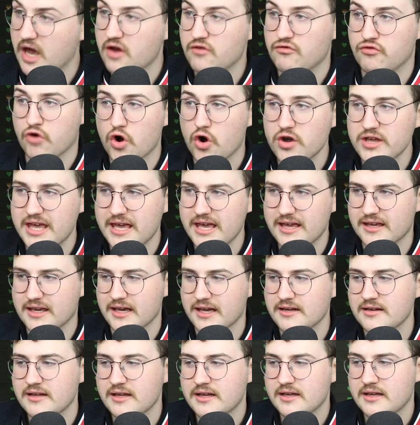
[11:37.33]
Roy
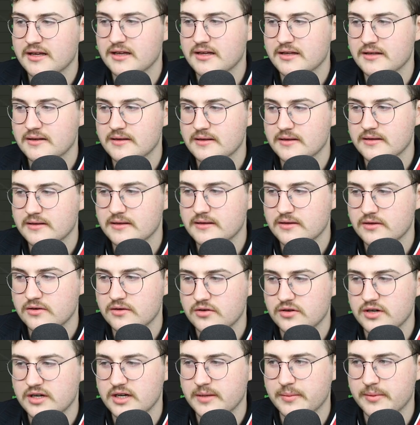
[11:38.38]
Aitken,
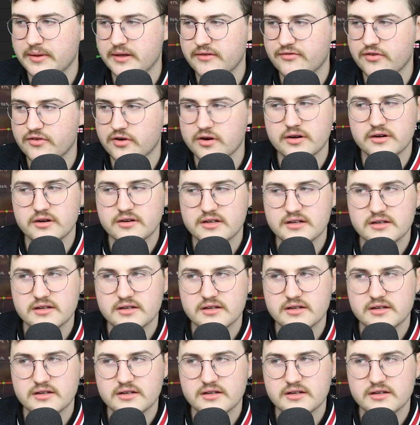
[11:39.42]
who did he play for?